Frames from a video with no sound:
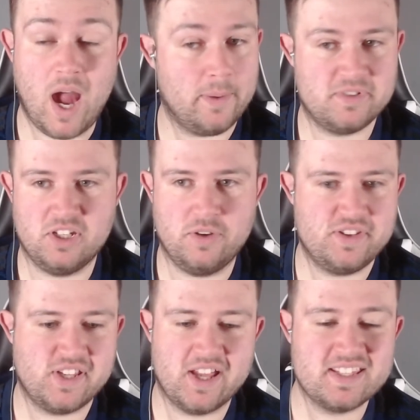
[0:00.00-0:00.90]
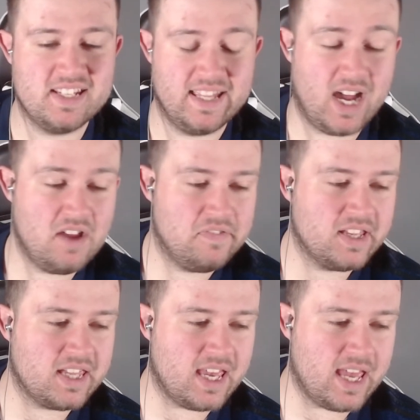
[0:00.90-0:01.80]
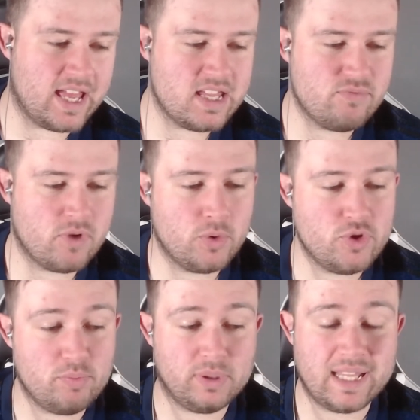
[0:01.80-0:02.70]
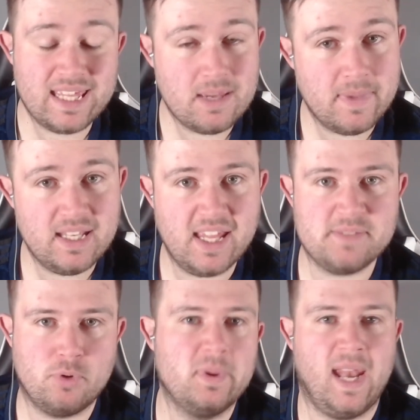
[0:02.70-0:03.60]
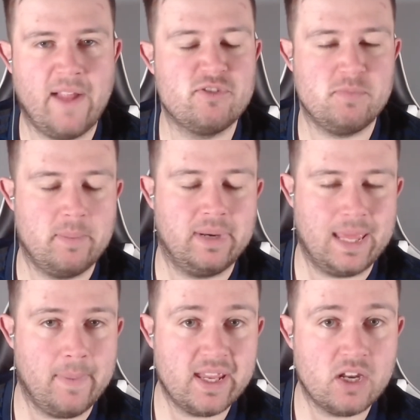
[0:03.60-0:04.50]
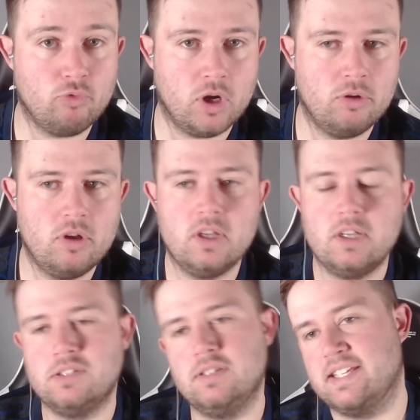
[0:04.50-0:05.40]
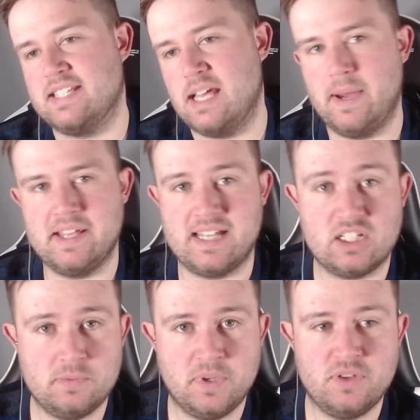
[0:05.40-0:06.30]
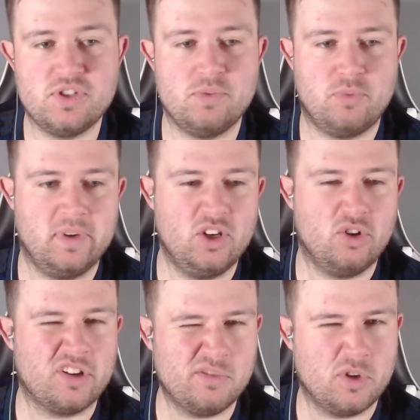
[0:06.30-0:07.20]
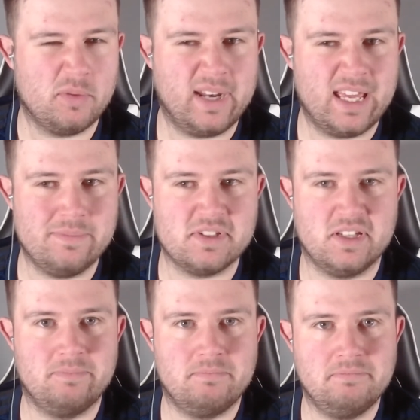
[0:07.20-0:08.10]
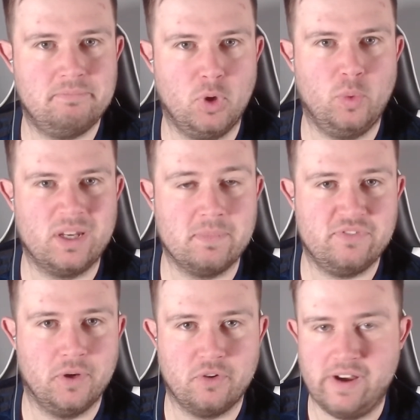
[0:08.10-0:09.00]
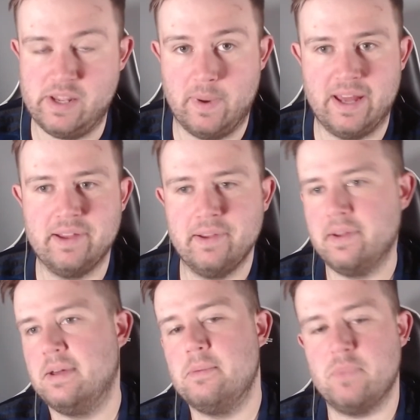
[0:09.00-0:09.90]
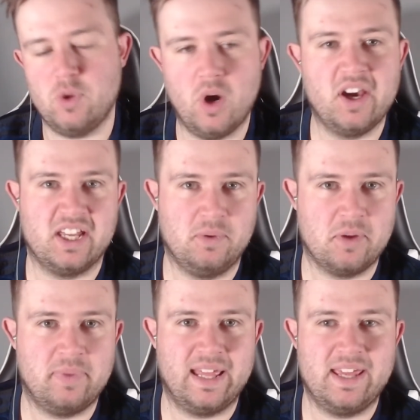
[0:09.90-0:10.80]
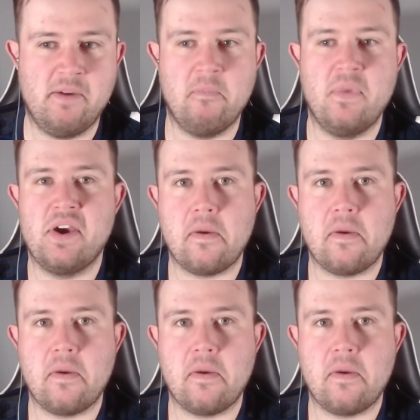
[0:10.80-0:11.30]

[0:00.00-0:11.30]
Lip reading: Absolutely, certainly. I think any role you play him in is probably going to have to be a playmaking role. Like you say about his attributes, you're probably not going to want to play him as a ball-winning midfielder anywhere. But you are going to want to play him.